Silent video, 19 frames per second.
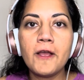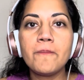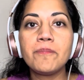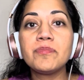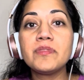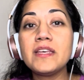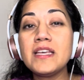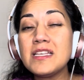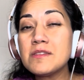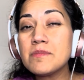
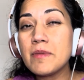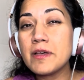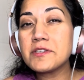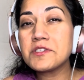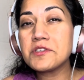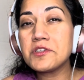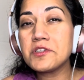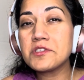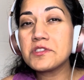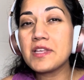These
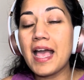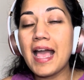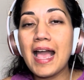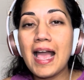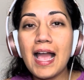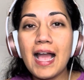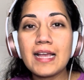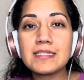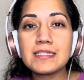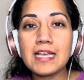muscles
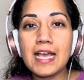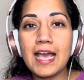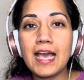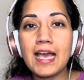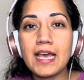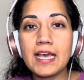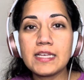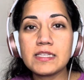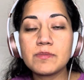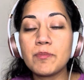act
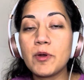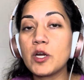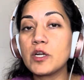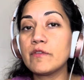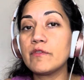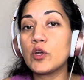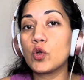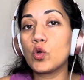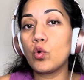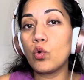as part of
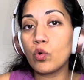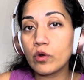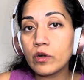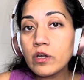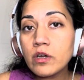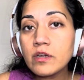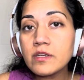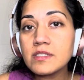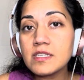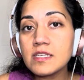your core
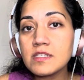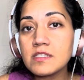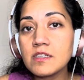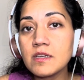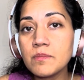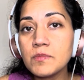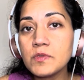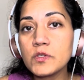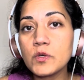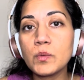
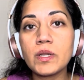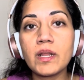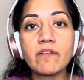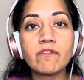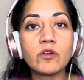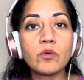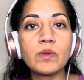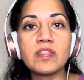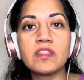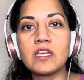system. So
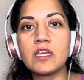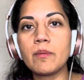whenever we think